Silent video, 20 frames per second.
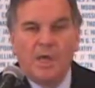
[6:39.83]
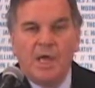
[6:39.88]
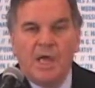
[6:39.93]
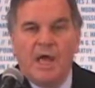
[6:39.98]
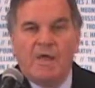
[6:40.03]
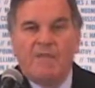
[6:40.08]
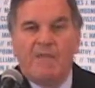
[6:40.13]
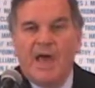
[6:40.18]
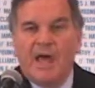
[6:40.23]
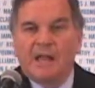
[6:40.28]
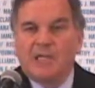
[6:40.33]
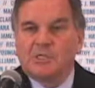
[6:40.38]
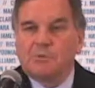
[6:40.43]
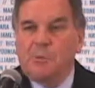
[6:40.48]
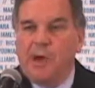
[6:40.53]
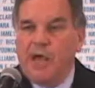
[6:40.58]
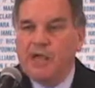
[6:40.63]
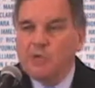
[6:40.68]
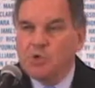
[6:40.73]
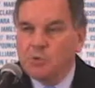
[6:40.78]
And that is
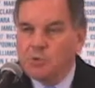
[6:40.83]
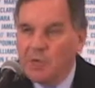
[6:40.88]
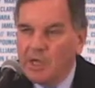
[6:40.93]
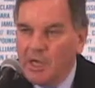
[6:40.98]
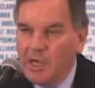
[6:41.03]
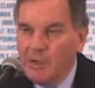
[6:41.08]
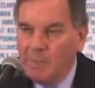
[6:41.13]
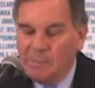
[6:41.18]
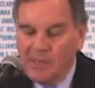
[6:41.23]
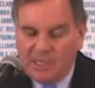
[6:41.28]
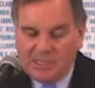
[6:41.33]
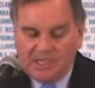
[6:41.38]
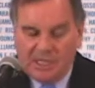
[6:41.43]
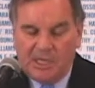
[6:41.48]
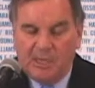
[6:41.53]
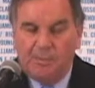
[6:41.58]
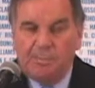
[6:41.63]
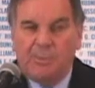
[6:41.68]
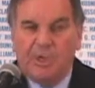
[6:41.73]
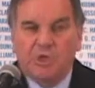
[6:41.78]
my dream, that's
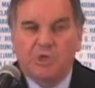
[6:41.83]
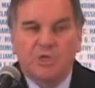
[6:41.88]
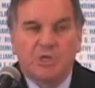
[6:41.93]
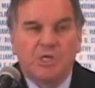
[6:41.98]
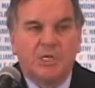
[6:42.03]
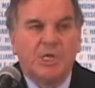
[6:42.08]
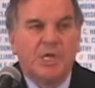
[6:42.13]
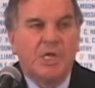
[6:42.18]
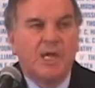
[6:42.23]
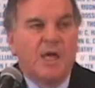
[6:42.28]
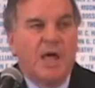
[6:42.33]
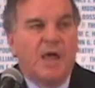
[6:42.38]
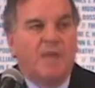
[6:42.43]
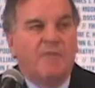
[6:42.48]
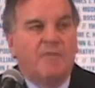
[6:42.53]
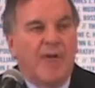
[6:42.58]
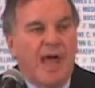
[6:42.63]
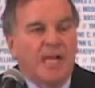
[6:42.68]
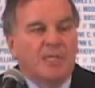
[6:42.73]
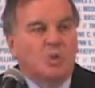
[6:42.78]
the ambition,
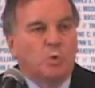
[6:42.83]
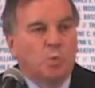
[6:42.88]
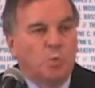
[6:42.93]
and that's